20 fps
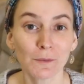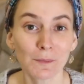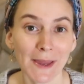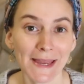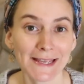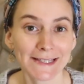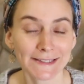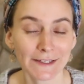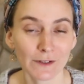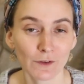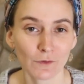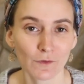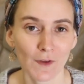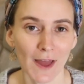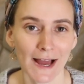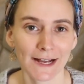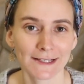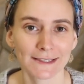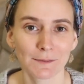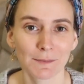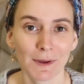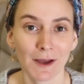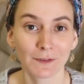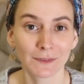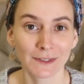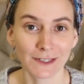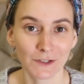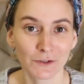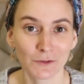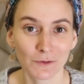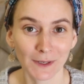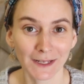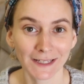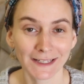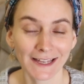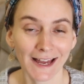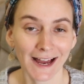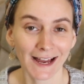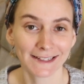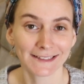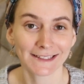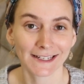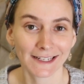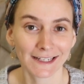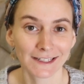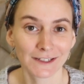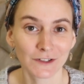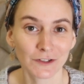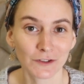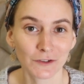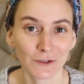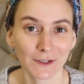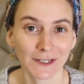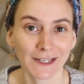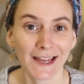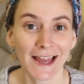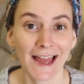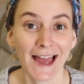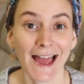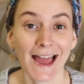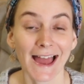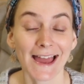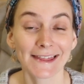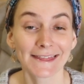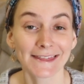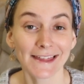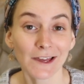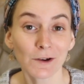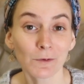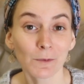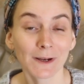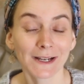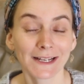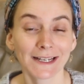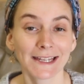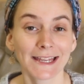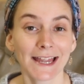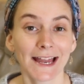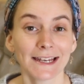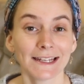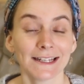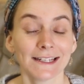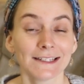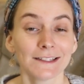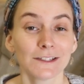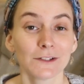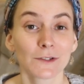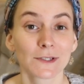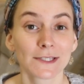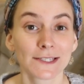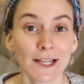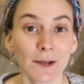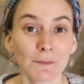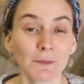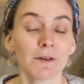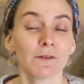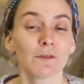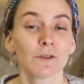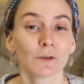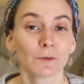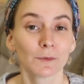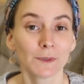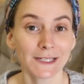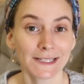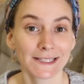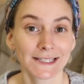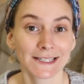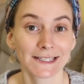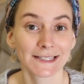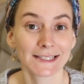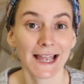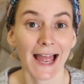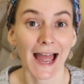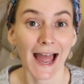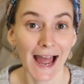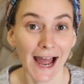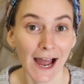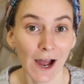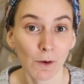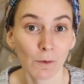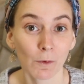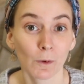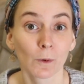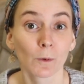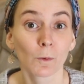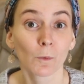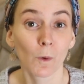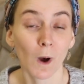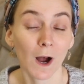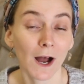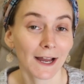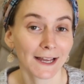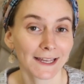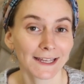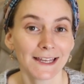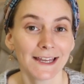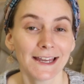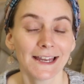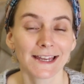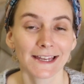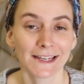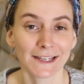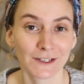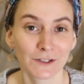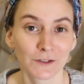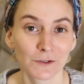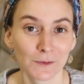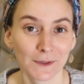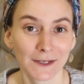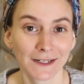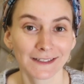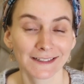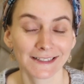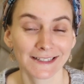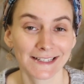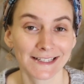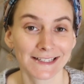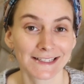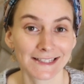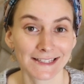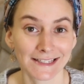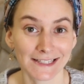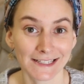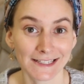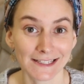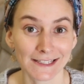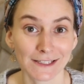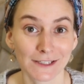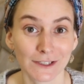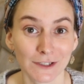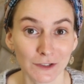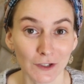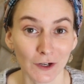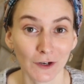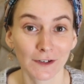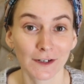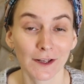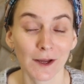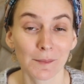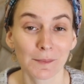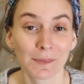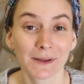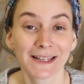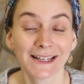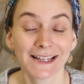basic facts about the Israeli high-tech industry, and then we're going to get into some of the reasons how or why Israel is this startup